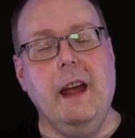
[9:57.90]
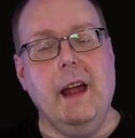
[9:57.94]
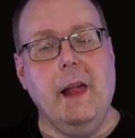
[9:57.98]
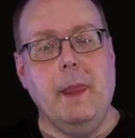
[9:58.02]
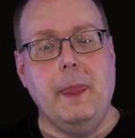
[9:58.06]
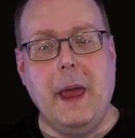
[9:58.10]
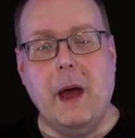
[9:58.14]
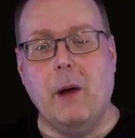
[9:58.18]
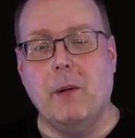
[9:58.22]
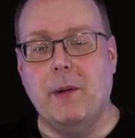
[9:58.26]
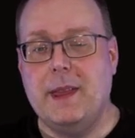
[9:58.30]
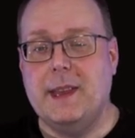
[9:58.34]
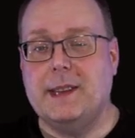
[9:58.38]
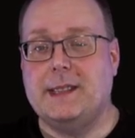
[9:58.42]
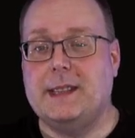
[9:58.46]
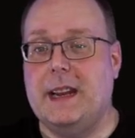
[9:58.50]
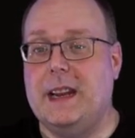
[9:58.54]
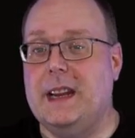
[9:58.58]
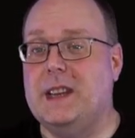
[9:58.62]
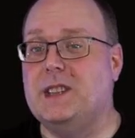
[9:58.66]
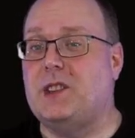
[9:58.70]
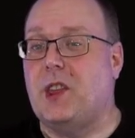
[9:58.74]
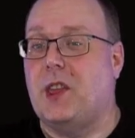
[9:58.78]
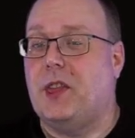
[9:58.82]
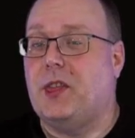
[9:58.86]
Now, with this, it
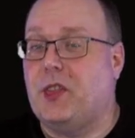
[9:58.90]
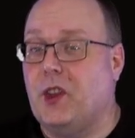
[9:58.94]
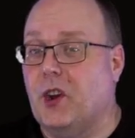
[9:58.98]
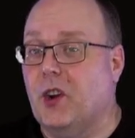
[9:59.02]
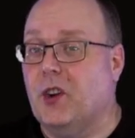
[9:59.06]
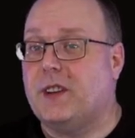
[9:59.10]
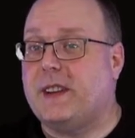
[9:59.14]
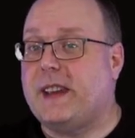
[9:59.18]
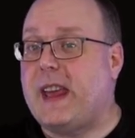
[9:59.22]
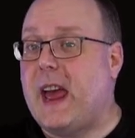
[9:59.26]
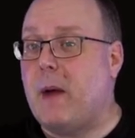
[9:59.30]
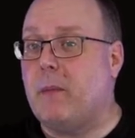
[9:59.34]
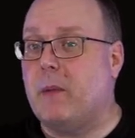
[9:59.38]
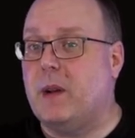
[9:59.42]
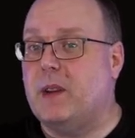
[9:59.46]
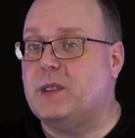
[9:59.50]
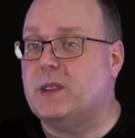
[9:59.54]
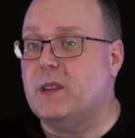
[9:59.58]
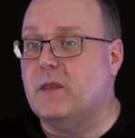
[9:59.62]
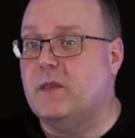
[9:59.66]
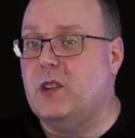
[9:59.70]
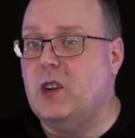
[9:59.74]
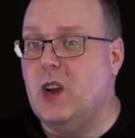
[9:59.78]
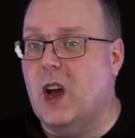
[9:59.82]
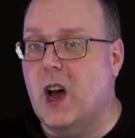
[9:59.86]
is the third Cabernet
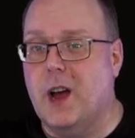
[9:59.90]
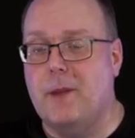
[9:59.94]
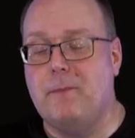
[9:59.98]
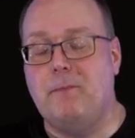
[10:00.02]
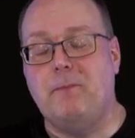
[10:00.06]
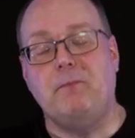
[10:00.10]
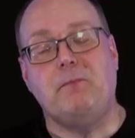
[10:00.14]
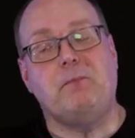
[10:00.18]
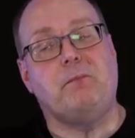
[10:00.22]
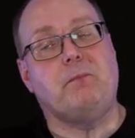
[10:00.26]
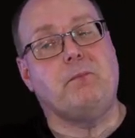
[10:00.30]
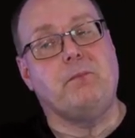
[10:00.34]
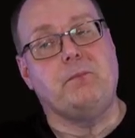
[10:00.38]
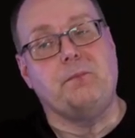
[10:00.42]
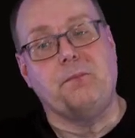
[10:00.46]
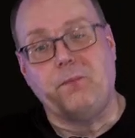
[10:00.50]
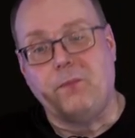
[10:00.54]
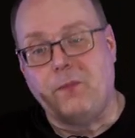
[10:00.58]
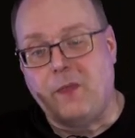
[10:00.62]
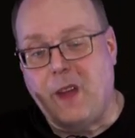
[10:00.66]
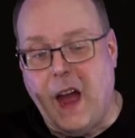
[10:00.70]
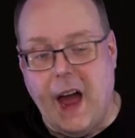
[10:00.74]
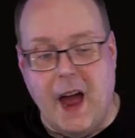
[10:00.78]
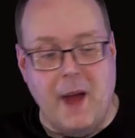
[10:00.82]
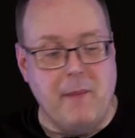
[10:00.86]
Sauvignon.
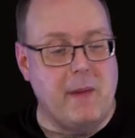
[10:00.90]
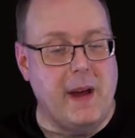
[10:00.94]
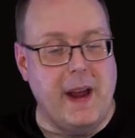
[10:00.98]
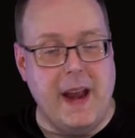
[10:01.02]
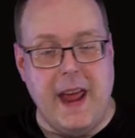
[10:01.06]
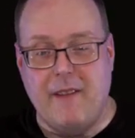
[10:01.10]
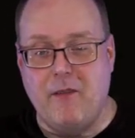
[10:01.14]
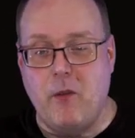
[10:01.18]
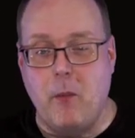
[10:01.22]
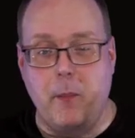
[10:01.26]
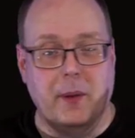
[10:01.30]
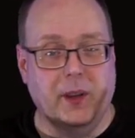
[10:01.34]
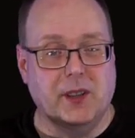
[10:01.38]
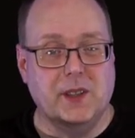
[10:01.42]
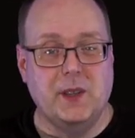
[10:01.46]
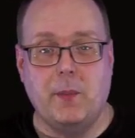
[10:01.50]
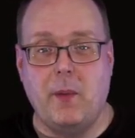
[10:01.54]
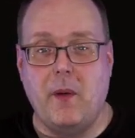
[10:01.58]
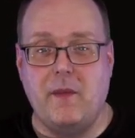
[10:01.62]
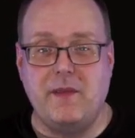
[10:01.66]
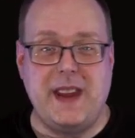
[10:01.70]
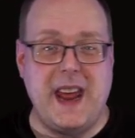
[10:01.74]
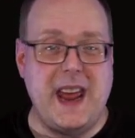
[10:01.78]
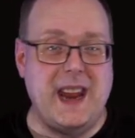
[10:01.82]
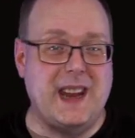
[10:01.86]
I might have a buildup
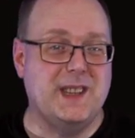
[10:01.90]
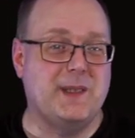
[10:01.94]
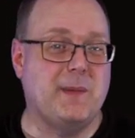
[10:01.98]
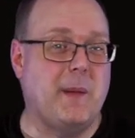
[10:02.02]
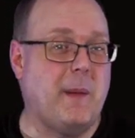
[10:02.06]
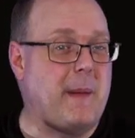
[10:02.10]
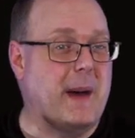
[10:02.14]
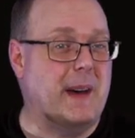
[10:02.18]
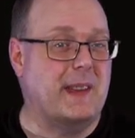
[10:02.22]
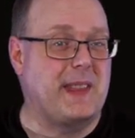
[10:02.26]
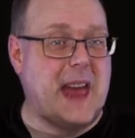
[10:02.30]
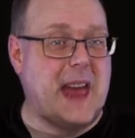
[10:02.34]
of tannins in my mouth